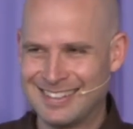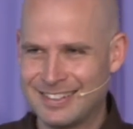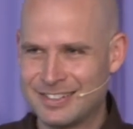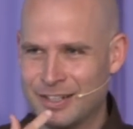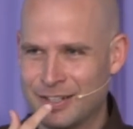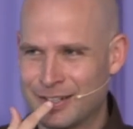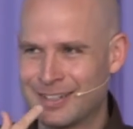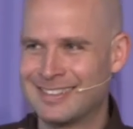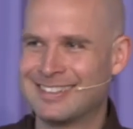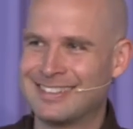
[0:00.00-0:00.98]
tongue,
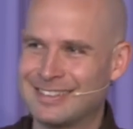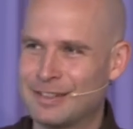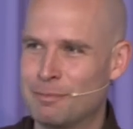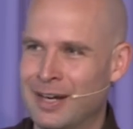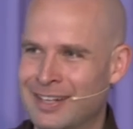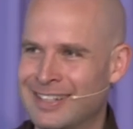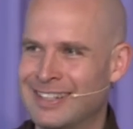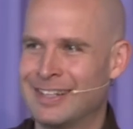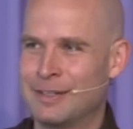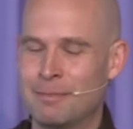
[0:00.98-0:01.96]
body
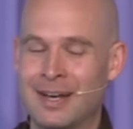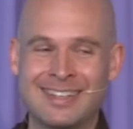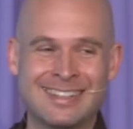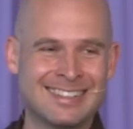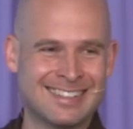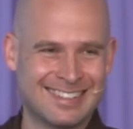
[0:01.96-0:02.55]
and mind.